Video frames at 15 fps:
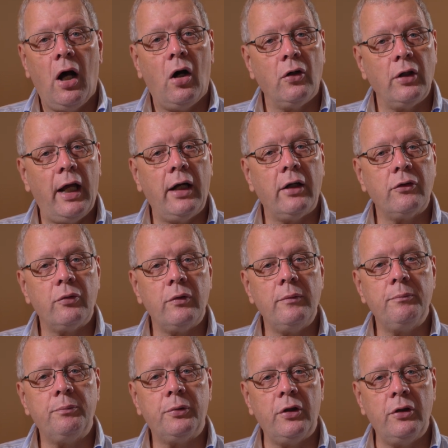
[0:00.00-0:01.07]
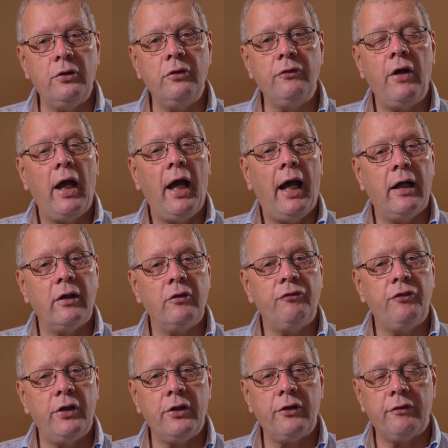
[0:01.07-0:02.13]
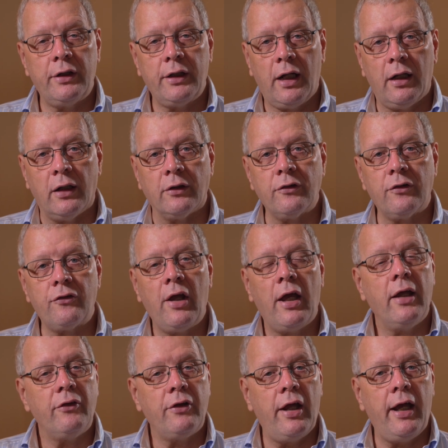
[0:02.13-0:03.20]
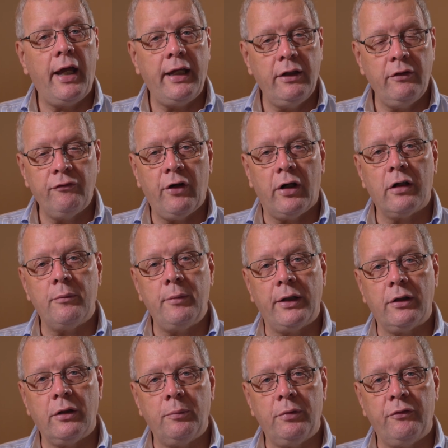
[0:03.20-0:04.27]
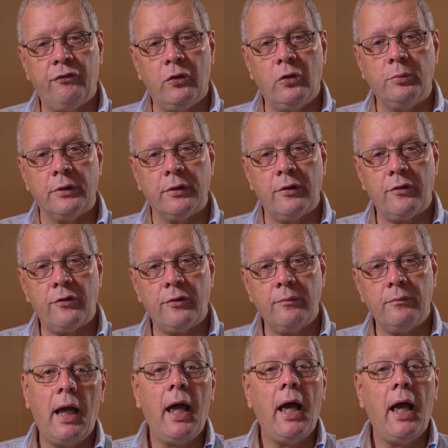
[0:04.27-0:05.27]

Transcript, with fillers: on how to improve and further enhance their environmental performance.